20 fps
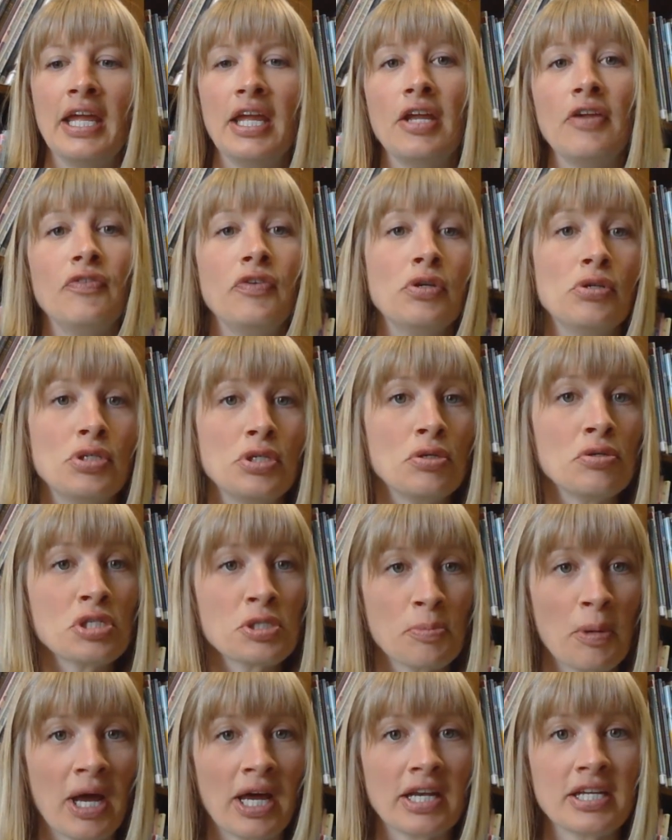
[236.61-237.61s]
if you do
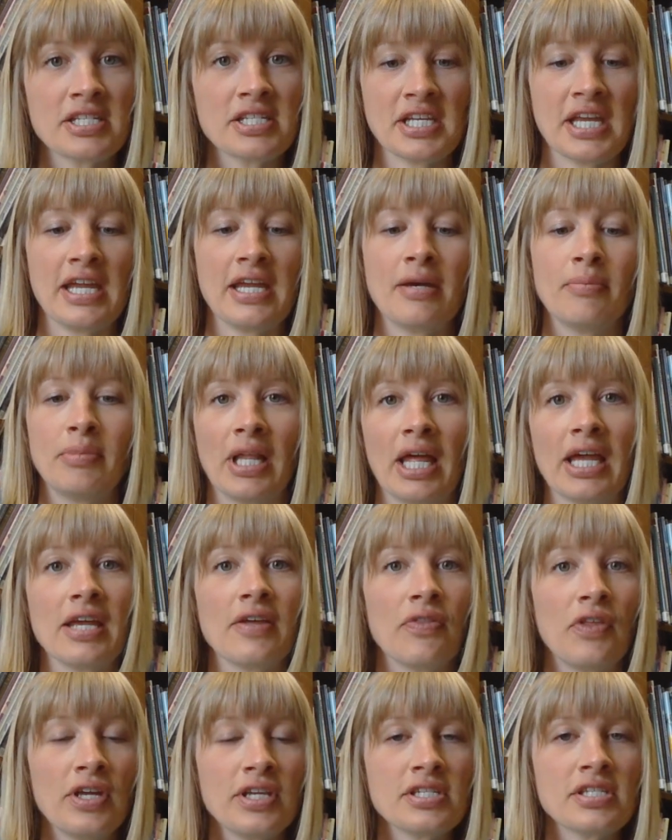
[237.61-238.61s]
spot a scam
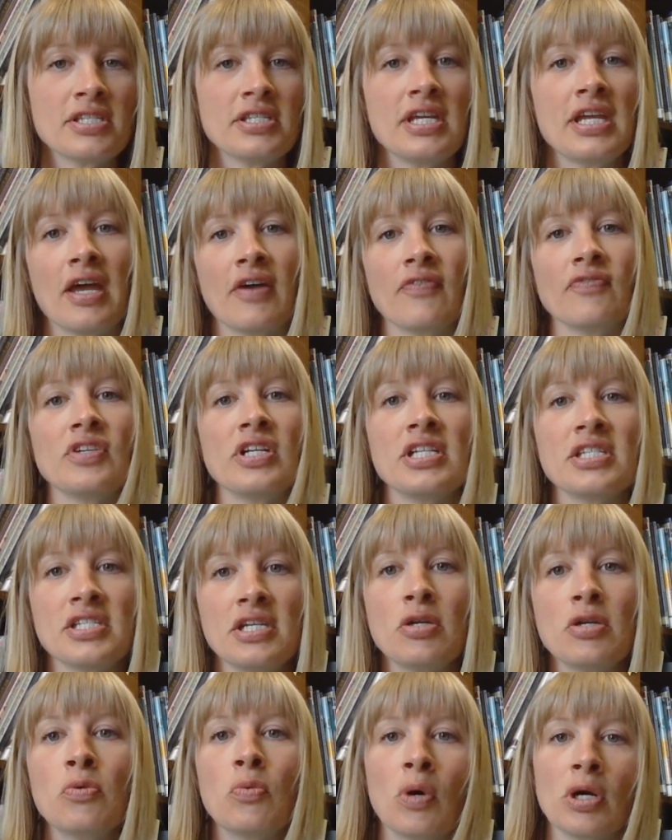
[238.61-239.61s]
like this, the
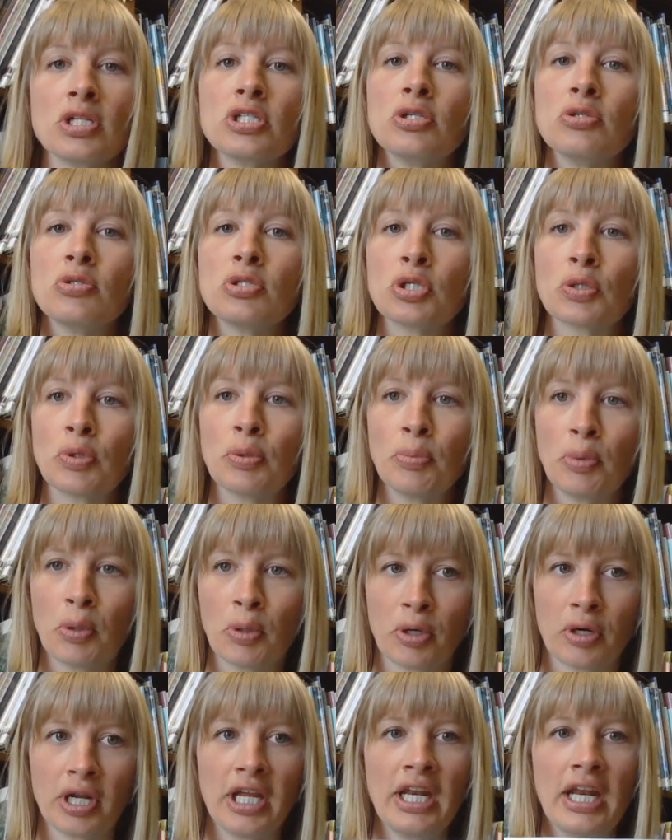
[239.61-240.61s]
FTC wants you to
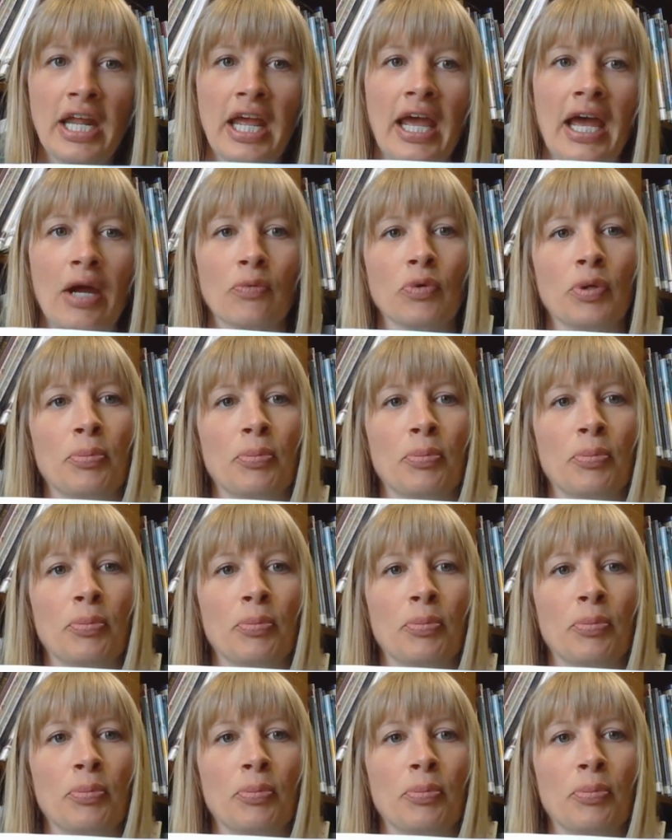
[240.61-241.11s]
report it at